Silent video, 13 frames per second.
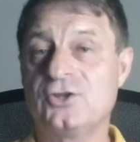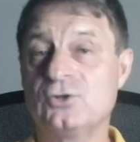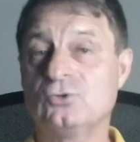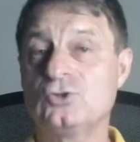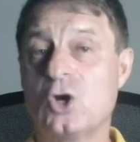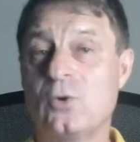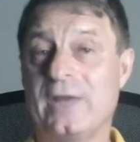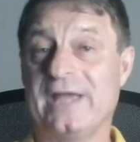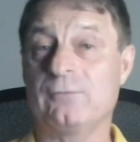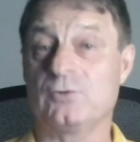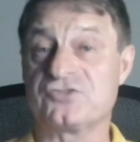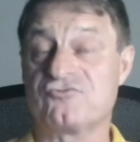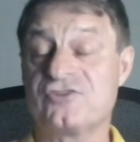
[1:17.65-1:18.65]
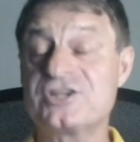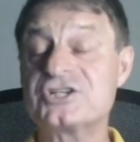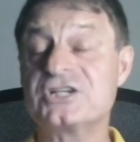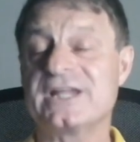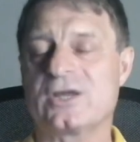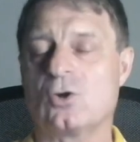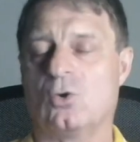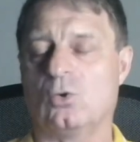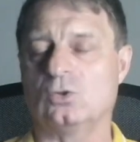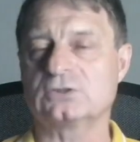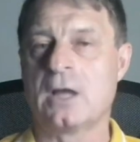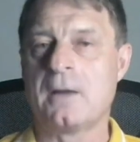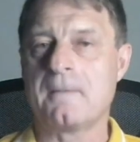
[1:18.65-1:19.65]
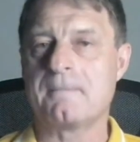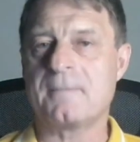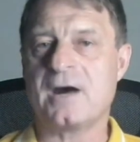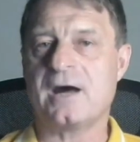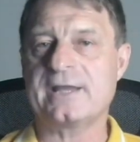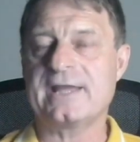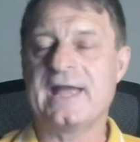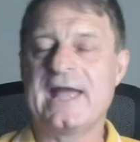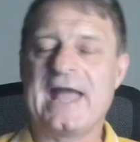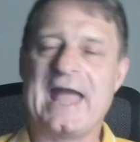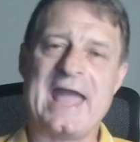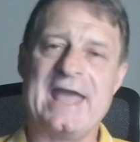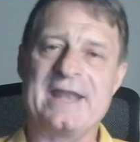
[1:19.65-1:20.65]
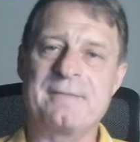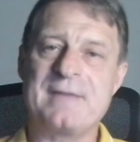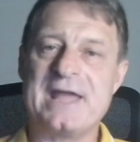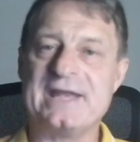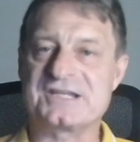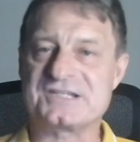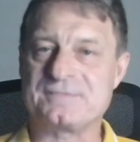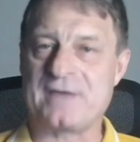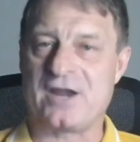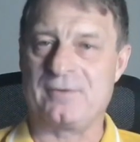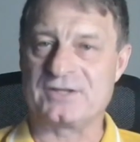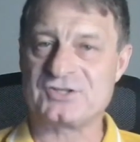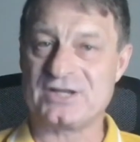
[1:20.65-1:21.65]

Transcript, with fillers: you'll know it was originally called My NMN experiment.